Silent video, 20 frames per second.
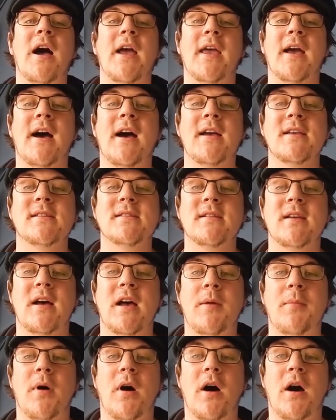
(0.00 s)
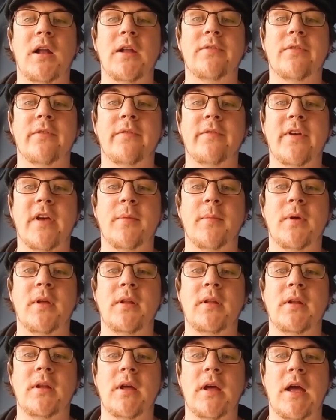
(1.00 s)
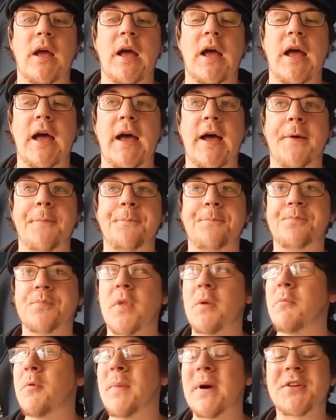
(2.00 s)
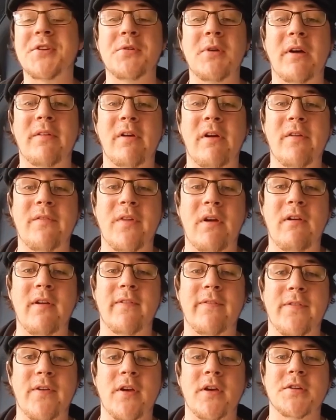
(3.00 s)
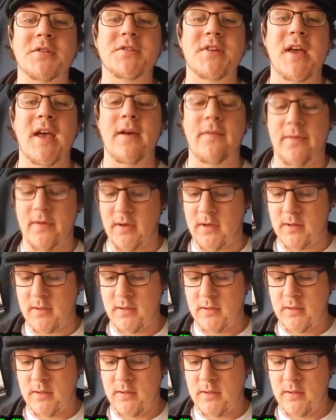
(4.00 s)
Hi guys, I'm Harley from VapeMill. We're about to do our very first ever